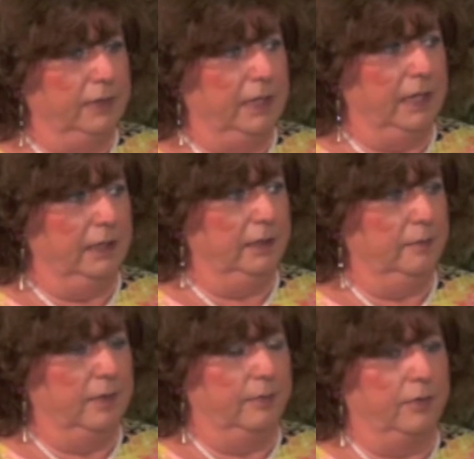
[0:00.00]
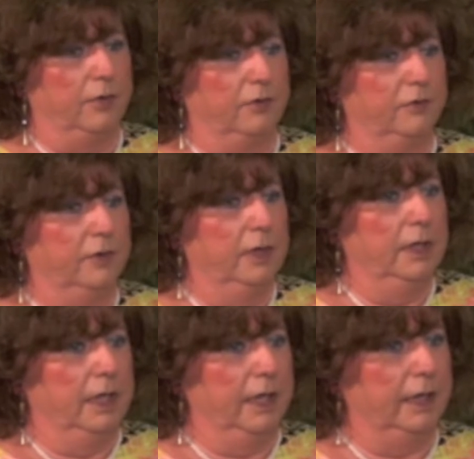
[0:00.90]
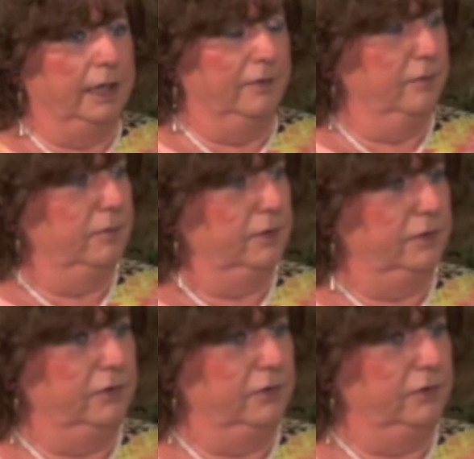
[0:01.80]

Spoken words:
and candy in my purse, and I give them to the